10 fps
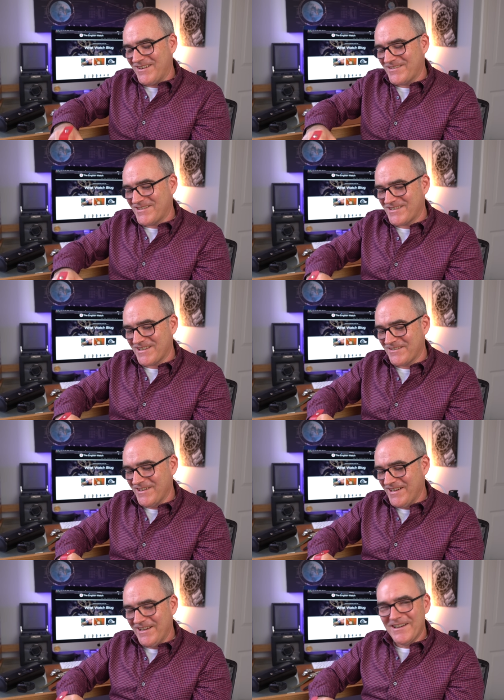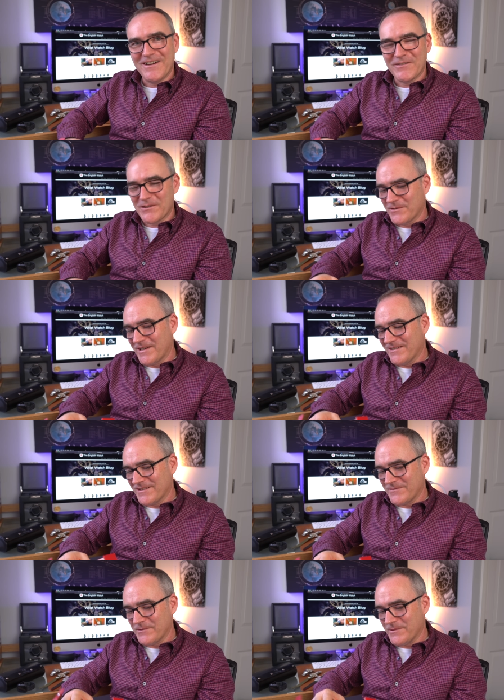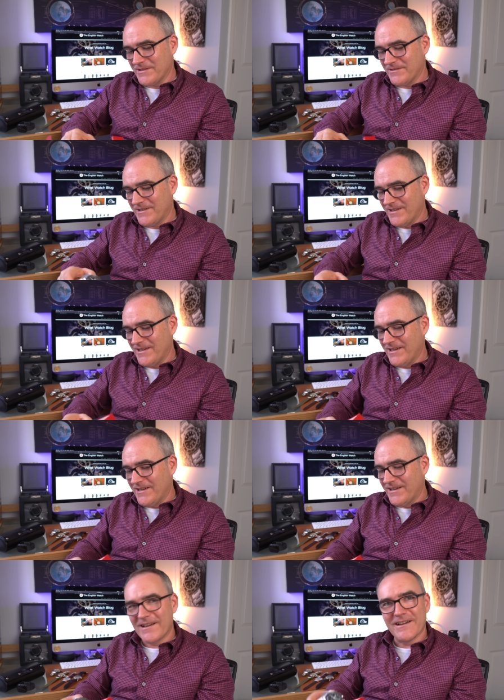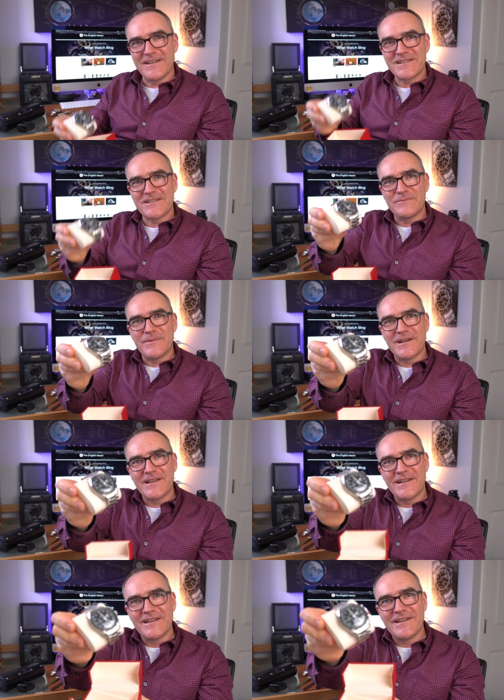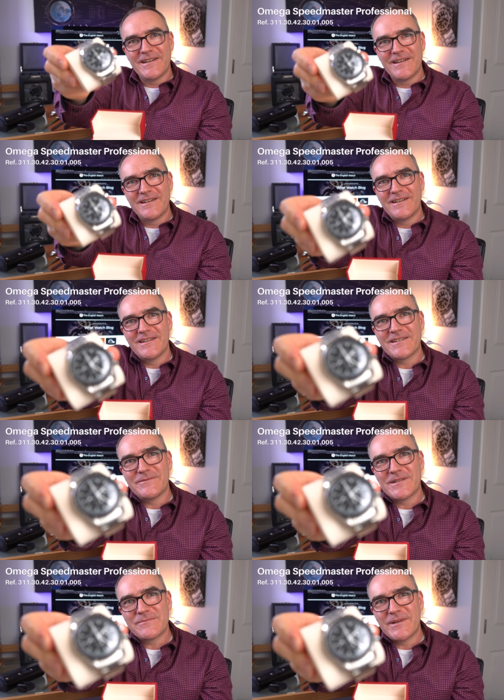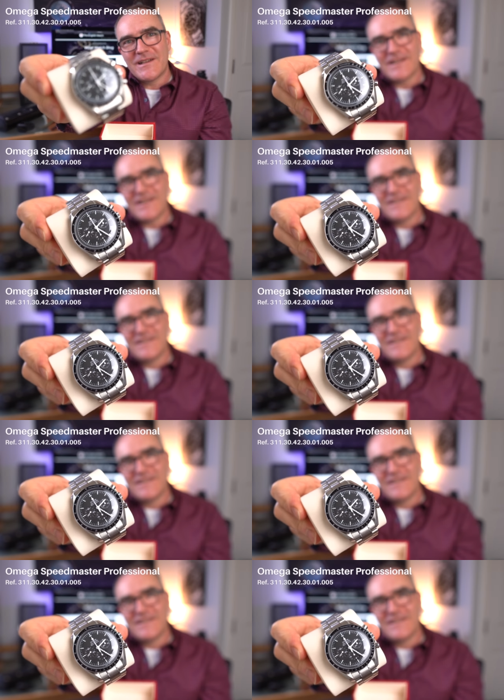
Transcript: goes to show I've not really looked for a while. Uh, it's got my uh, it's got my Speedy.